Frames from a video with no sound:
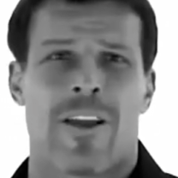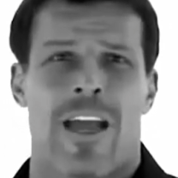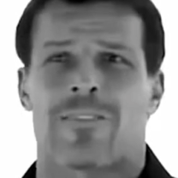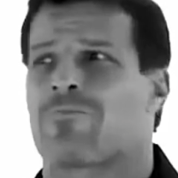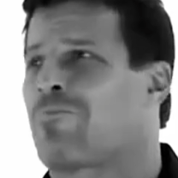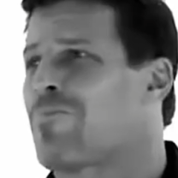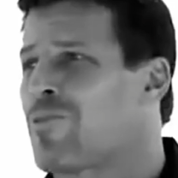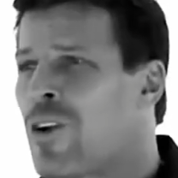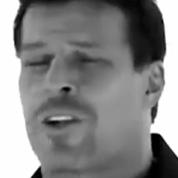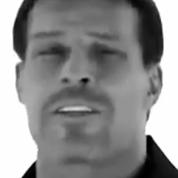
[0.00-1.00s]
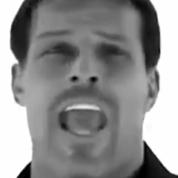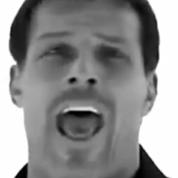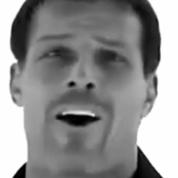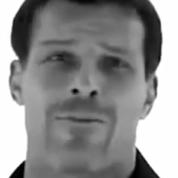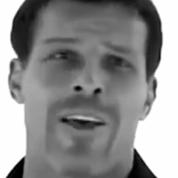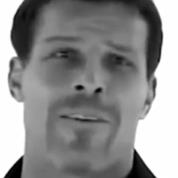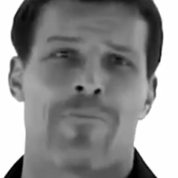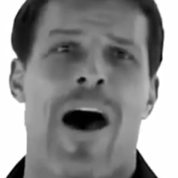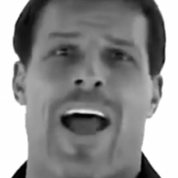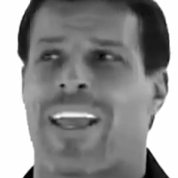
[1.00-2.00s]
got turned down
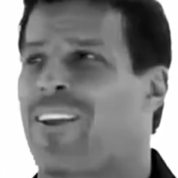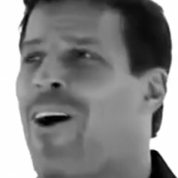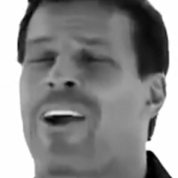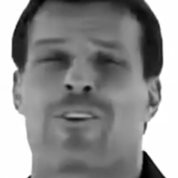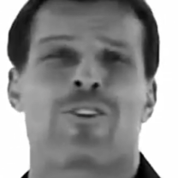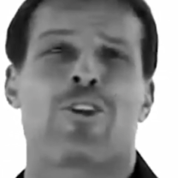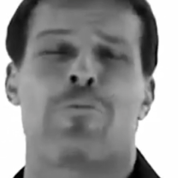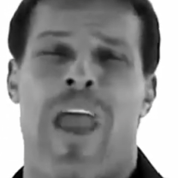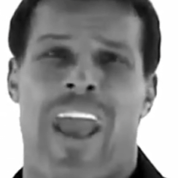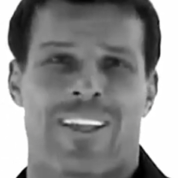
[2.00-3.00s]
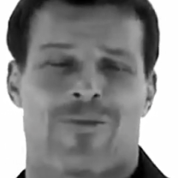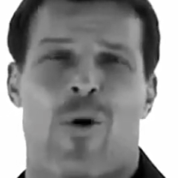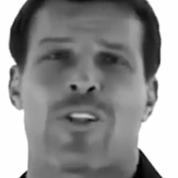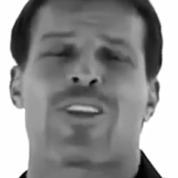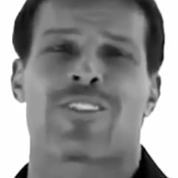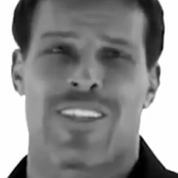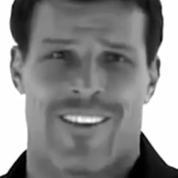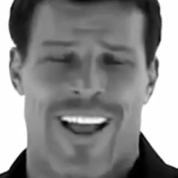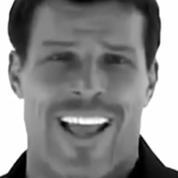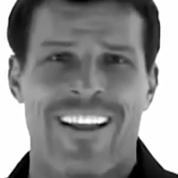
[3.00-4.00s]
by, 102 banks, Walt
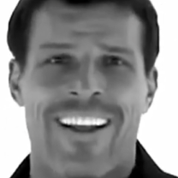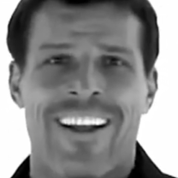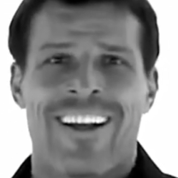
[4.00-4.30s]
Disney, right?